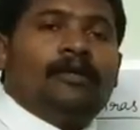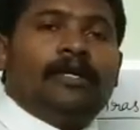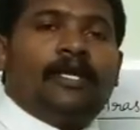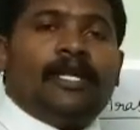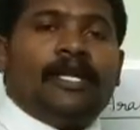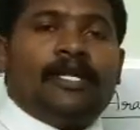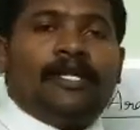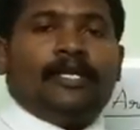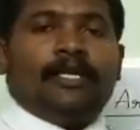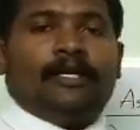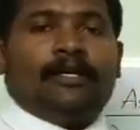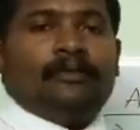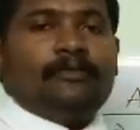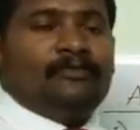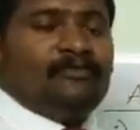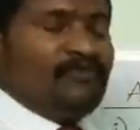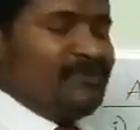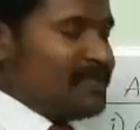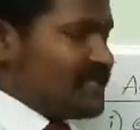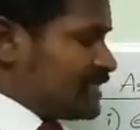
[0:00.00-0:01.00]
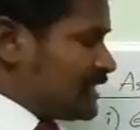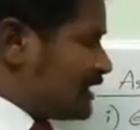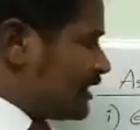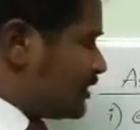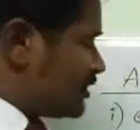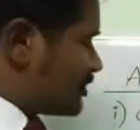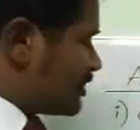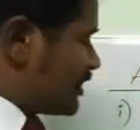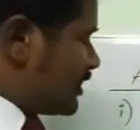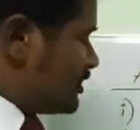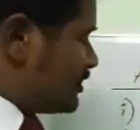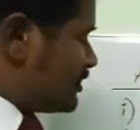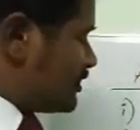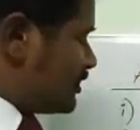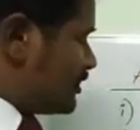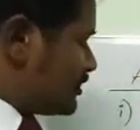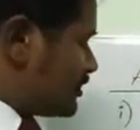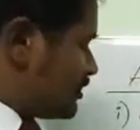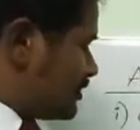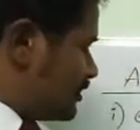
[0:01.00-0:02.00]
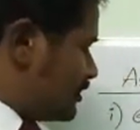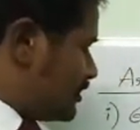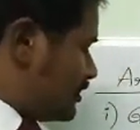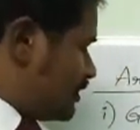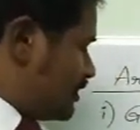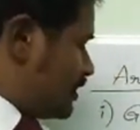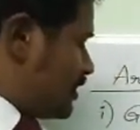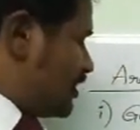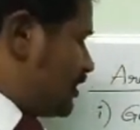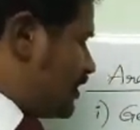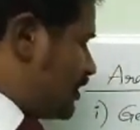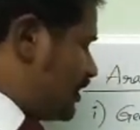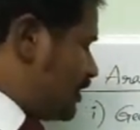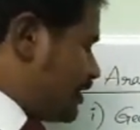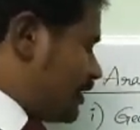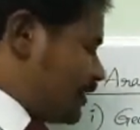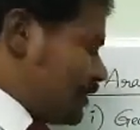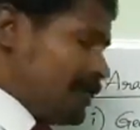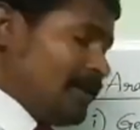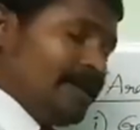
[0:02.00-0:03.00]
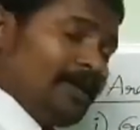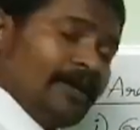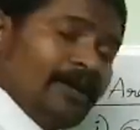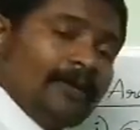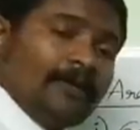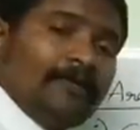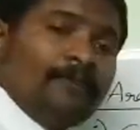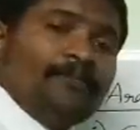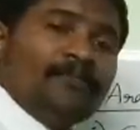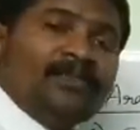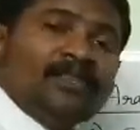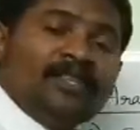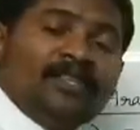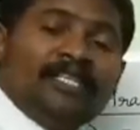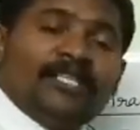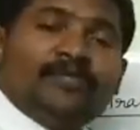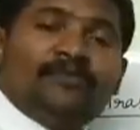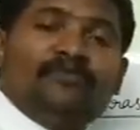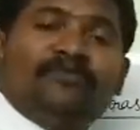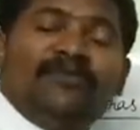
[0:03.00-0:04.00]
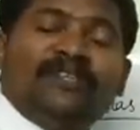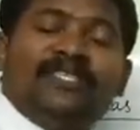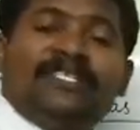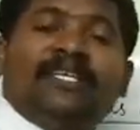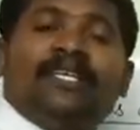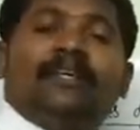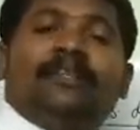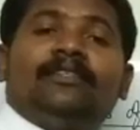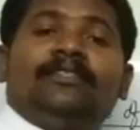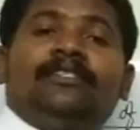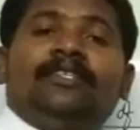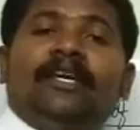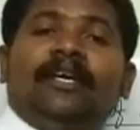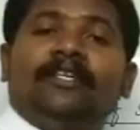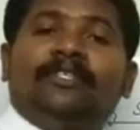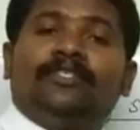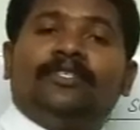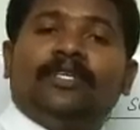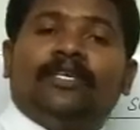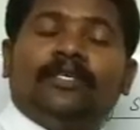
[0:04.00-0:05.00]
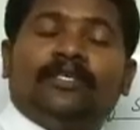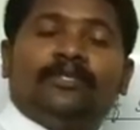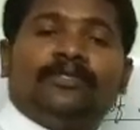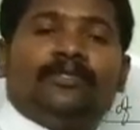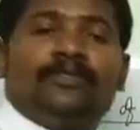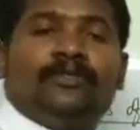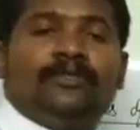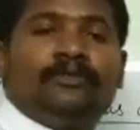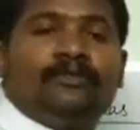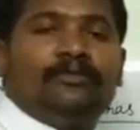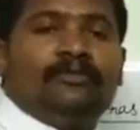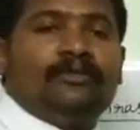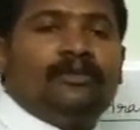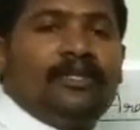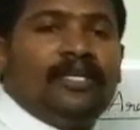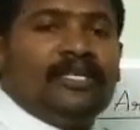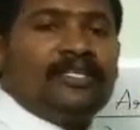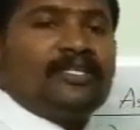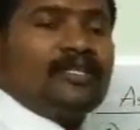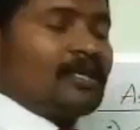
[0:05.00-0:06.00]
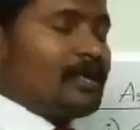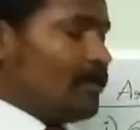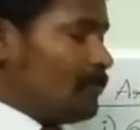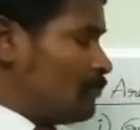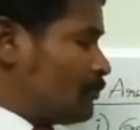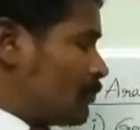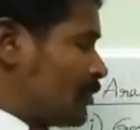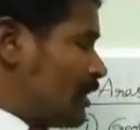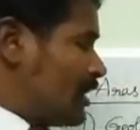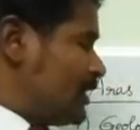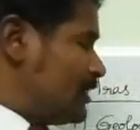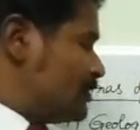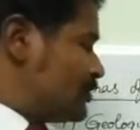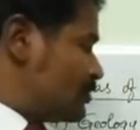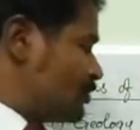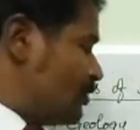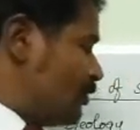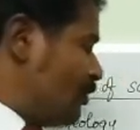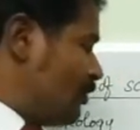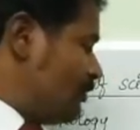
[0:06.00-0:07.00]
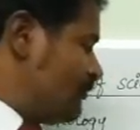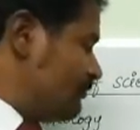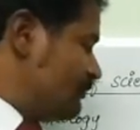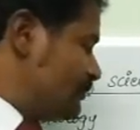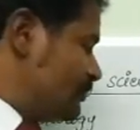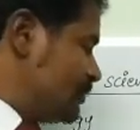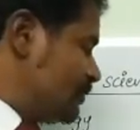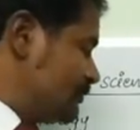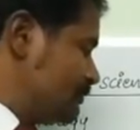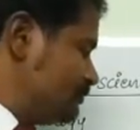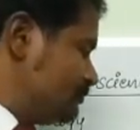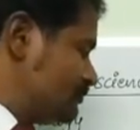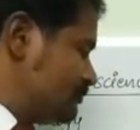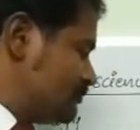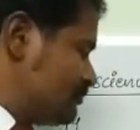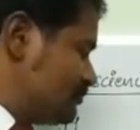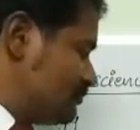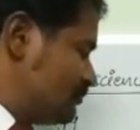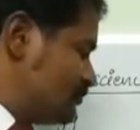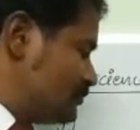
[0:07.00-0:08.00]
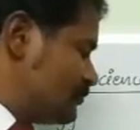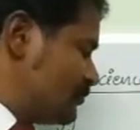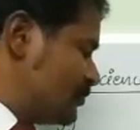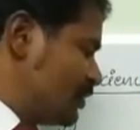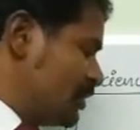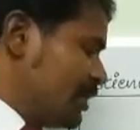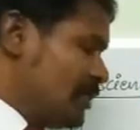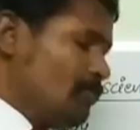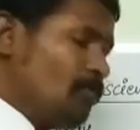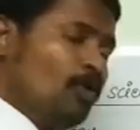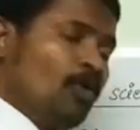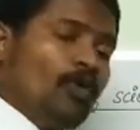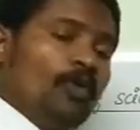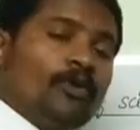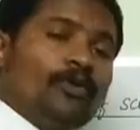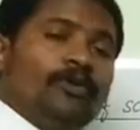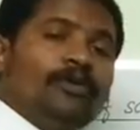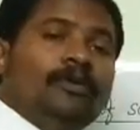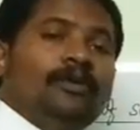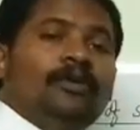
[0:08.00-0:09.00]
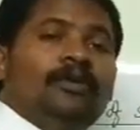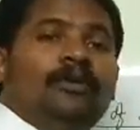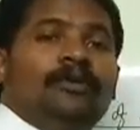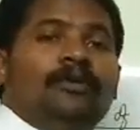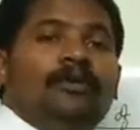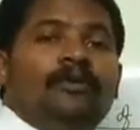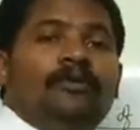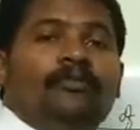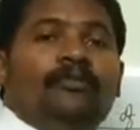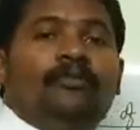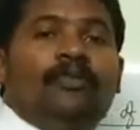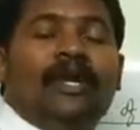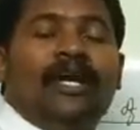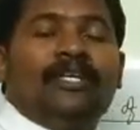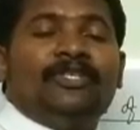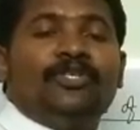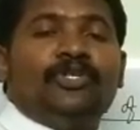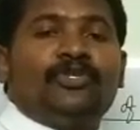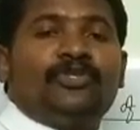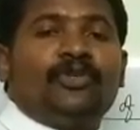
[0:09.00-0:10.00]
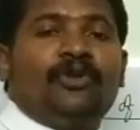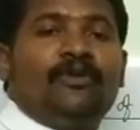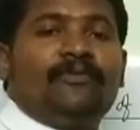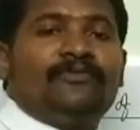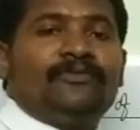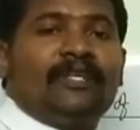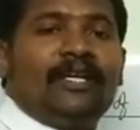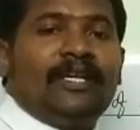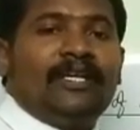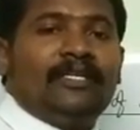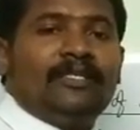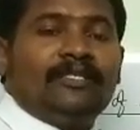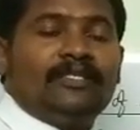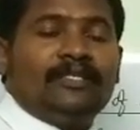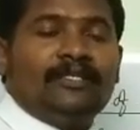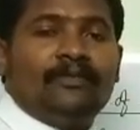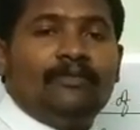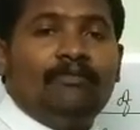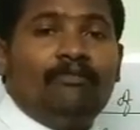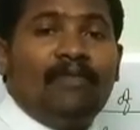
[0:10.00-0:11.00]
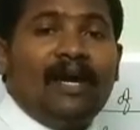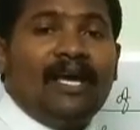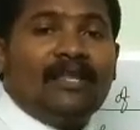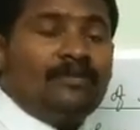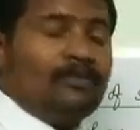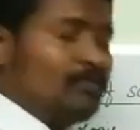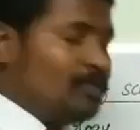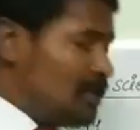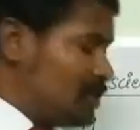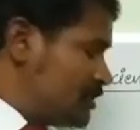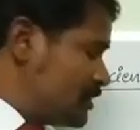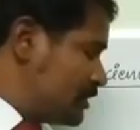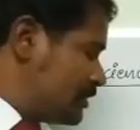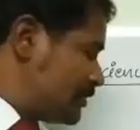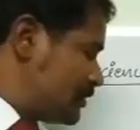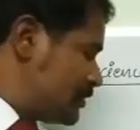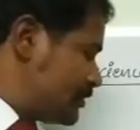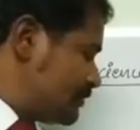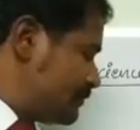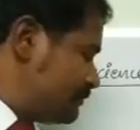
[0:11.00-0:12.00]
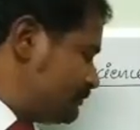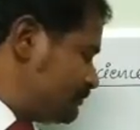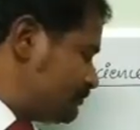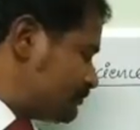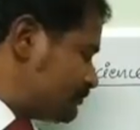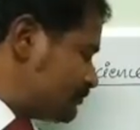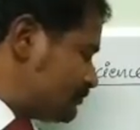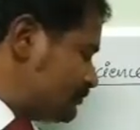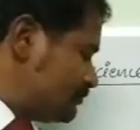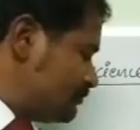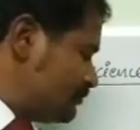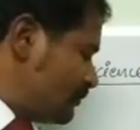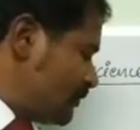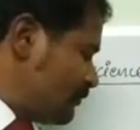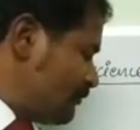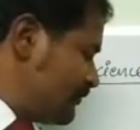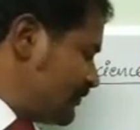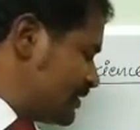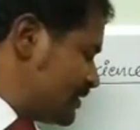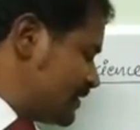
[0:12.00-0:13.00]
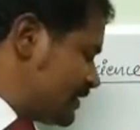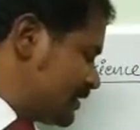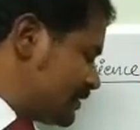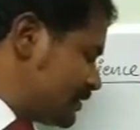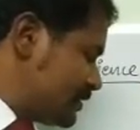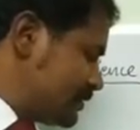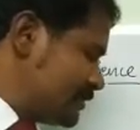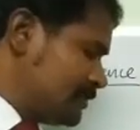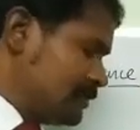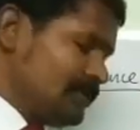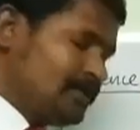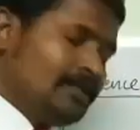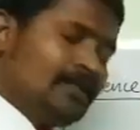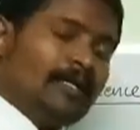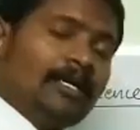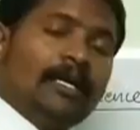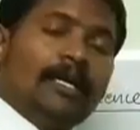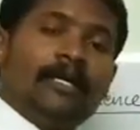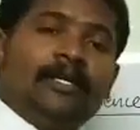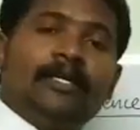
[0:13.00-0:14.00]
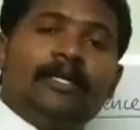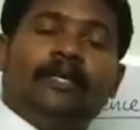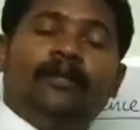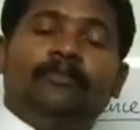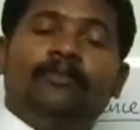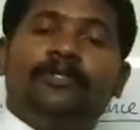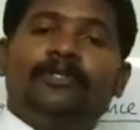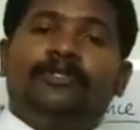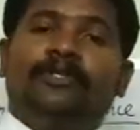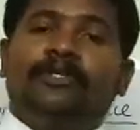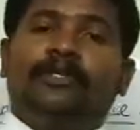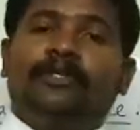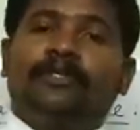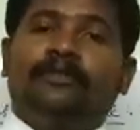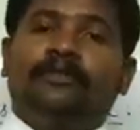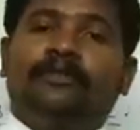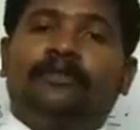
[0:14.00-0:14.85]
area, physical sciences. Here this physical sciences is comprised of three more branches of science: mathematics, physics and chemistry.